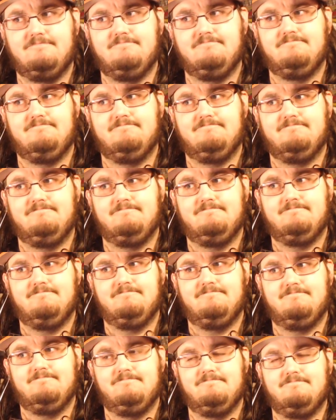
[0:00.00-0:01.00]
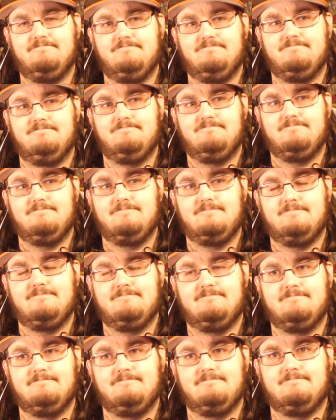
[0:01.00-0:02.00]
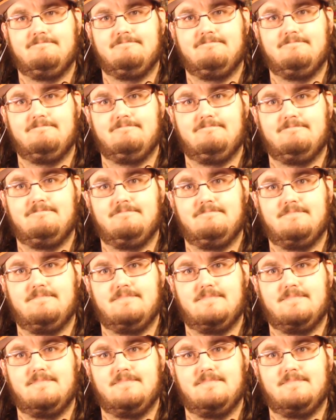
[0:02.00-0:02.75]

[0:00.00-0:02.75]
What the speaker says: [no speech]